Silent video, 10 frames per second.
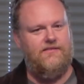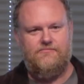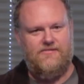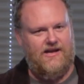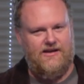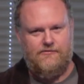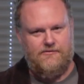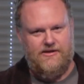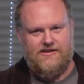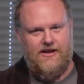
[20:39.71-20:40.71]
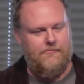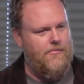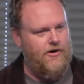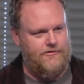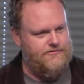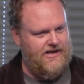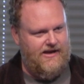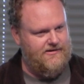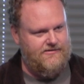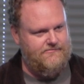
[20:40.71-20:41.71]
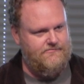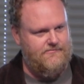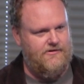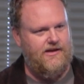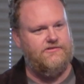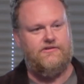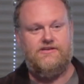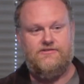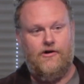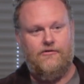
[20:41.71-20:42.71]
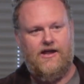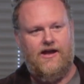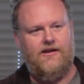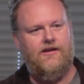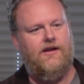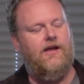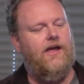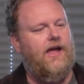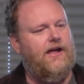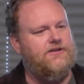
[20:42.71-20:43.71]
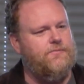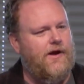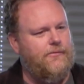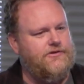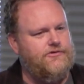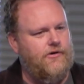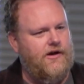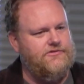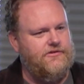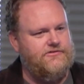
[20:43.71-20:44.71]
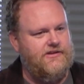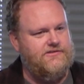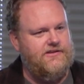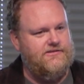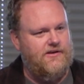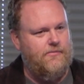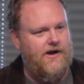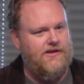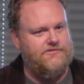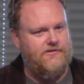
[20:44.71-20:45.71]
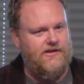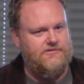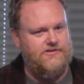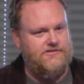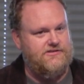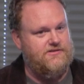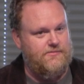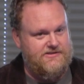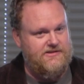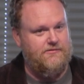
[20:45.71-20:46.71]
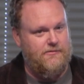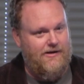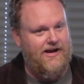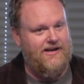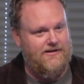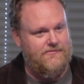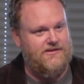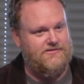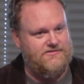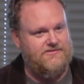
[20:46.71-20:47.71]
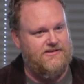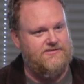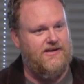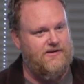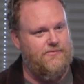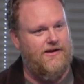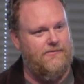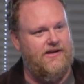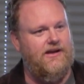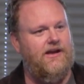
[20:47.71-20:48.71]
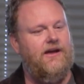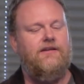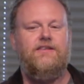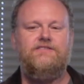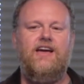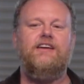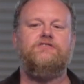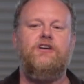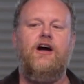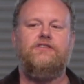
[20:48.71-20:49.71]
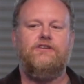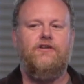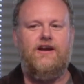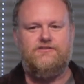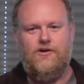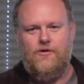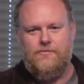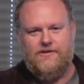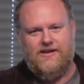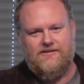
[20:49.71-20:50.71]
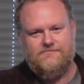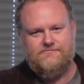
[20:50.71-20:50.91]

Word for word: that he would meet that martyr's end. Okay, so he's known that. And it's probably true also since he's an apostle that Jesus has been reminding him this since that. He probably, these guys talk to Christ openly